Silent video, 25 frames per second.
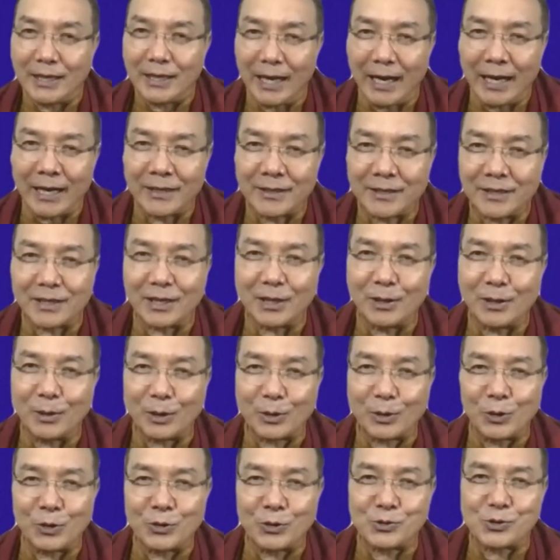under our
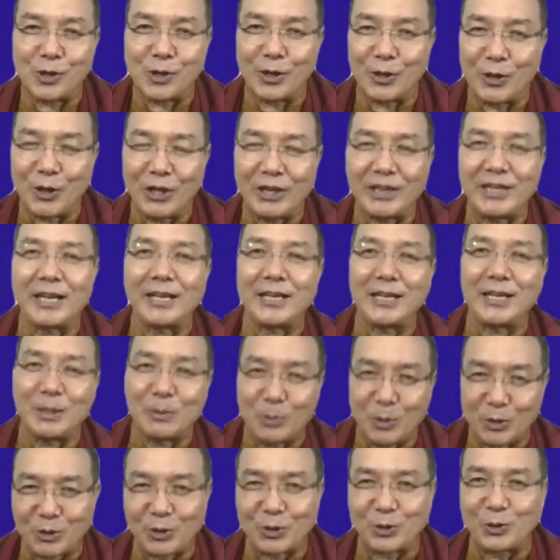control, not that
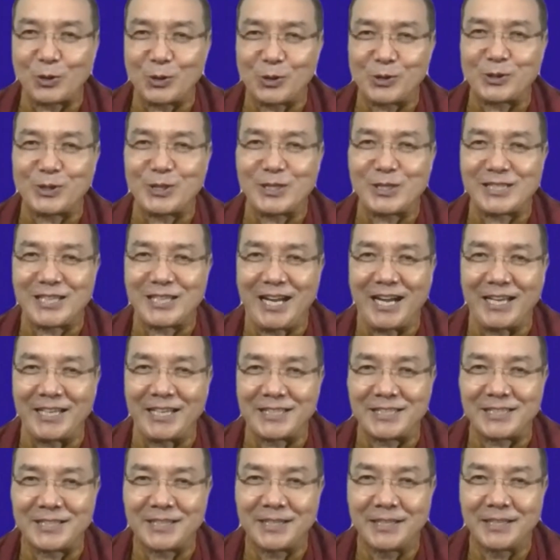emotion controls
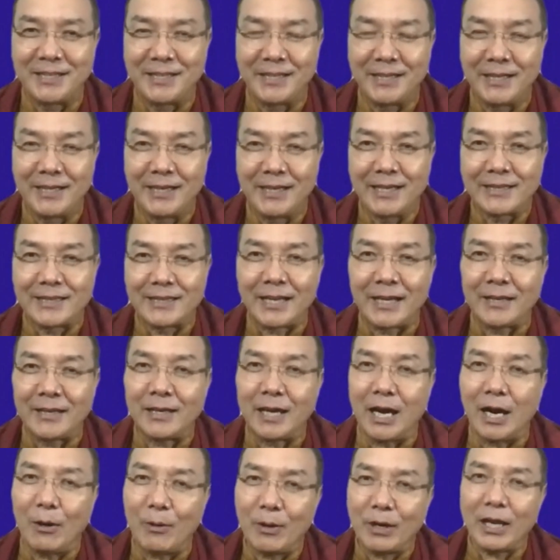us, then
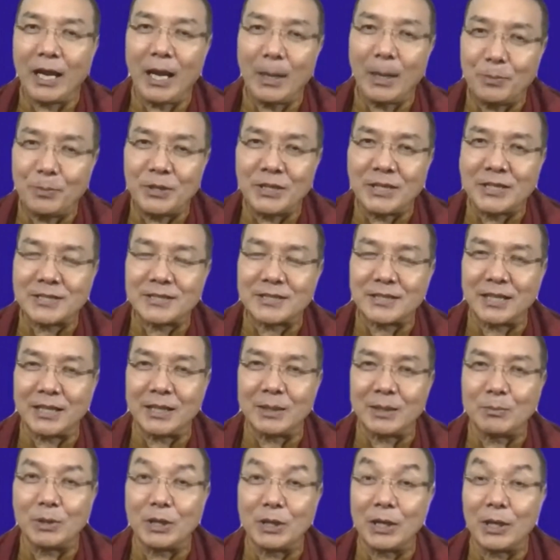our happiness
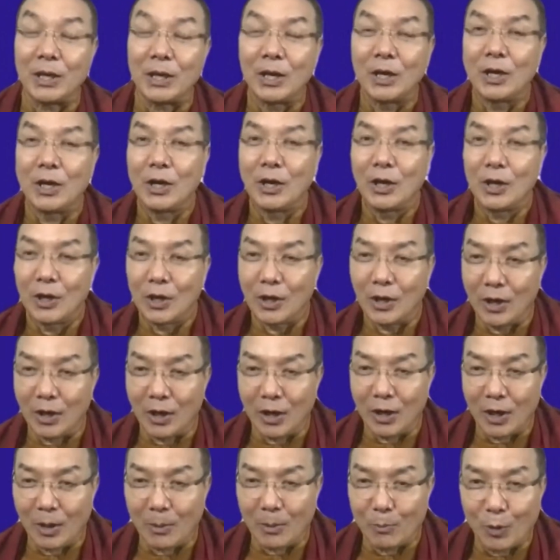can be
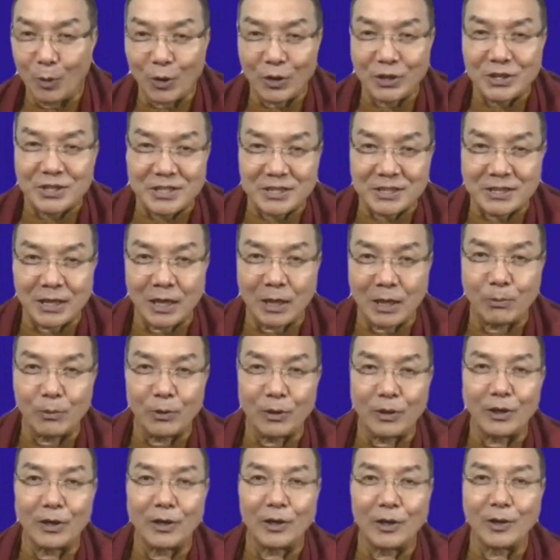more
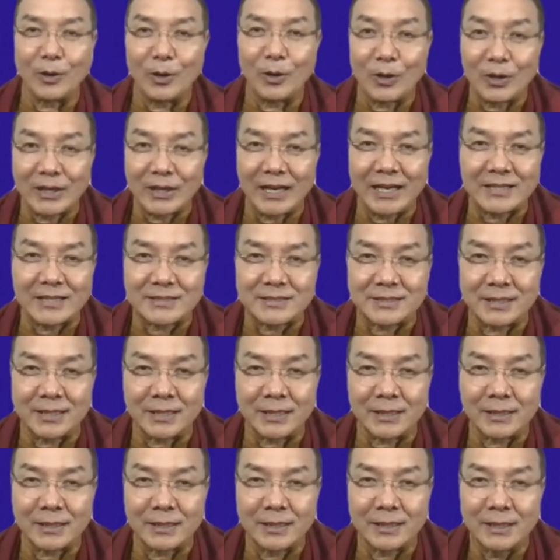stable,
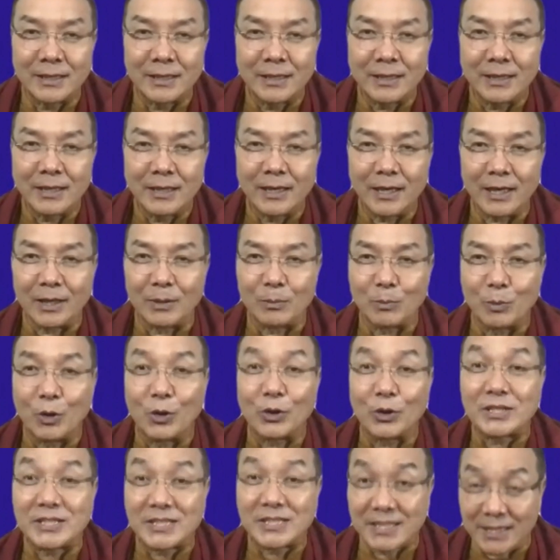long-lasting, and
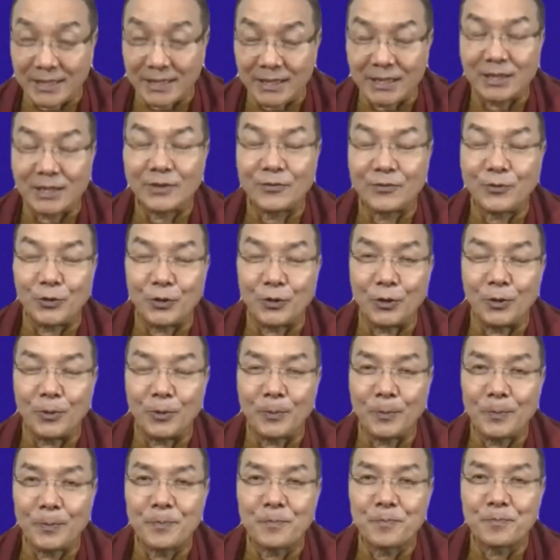more serene
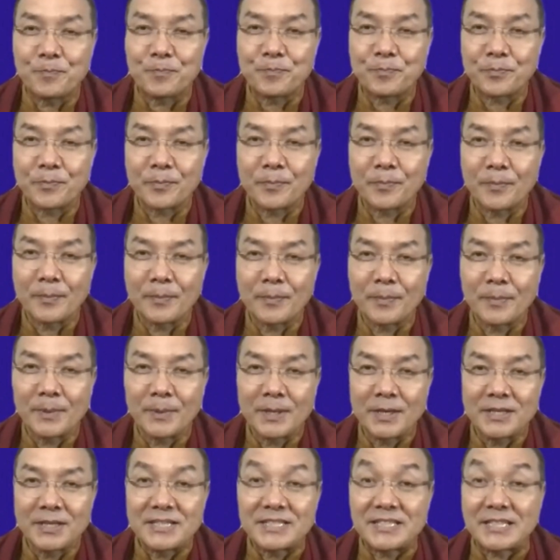form,
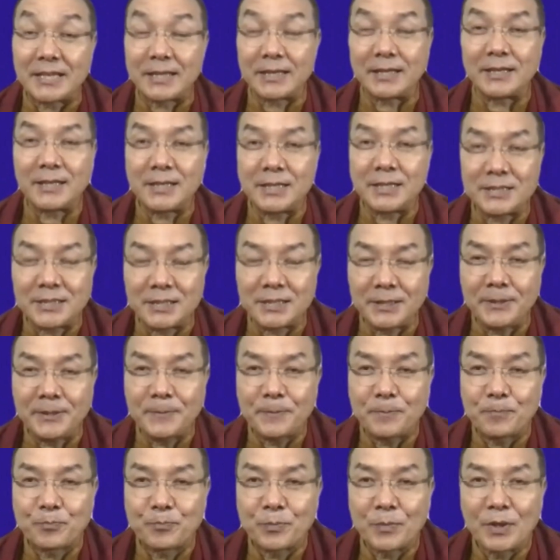serenity.
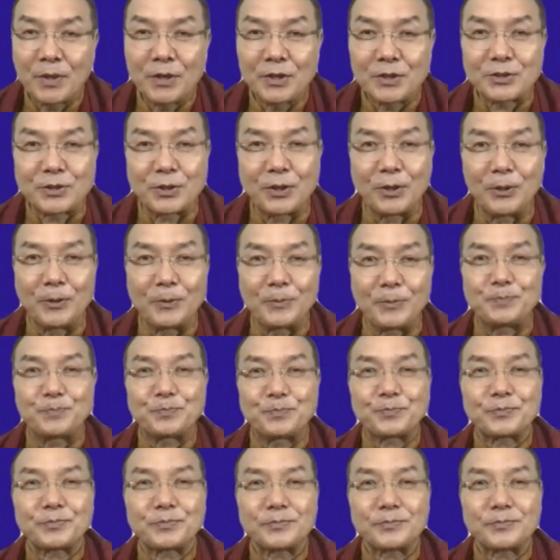So